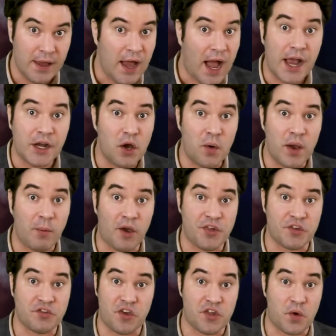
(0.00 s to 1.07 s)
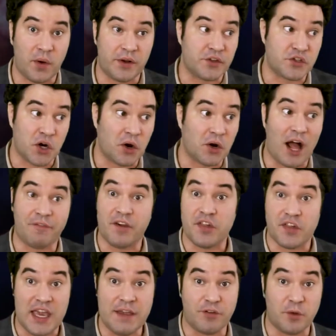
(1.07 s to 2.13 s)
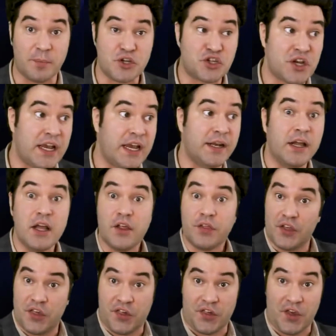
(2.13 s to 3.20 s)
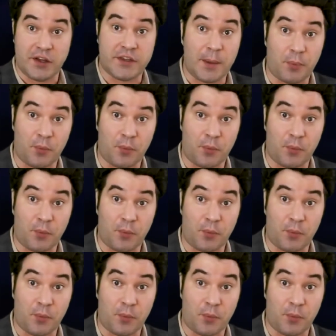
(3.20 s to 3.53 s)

I knew he wasn't just going to turn off his evil machine that sucked up